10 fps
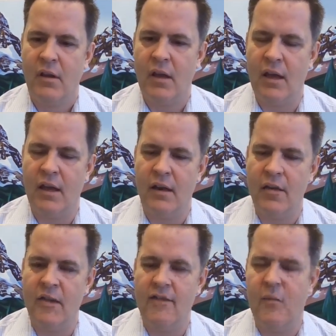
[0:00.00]
And
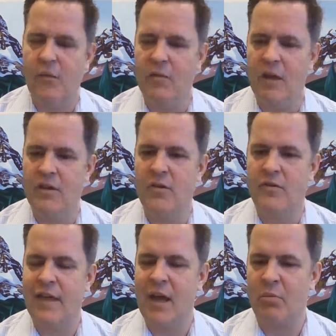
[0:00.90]
I think we would then
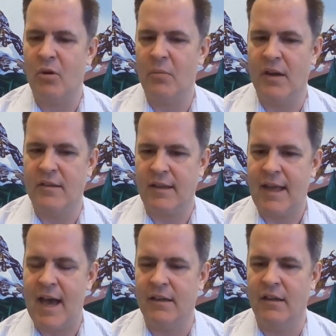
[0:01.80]
use that permit as a
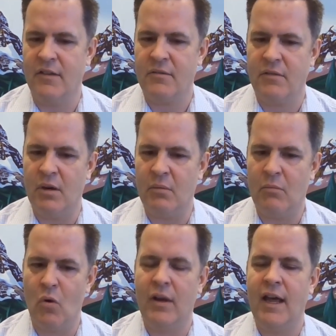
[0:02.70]
catalyst,
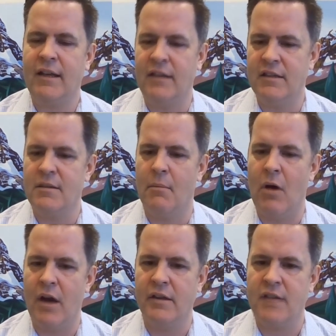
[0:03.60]
more likely to
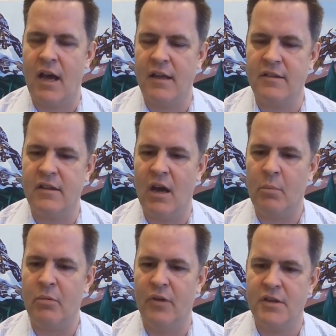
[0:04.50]
monetize the
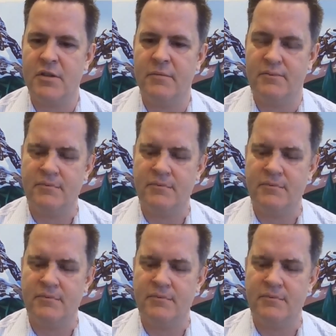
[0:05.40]
operation.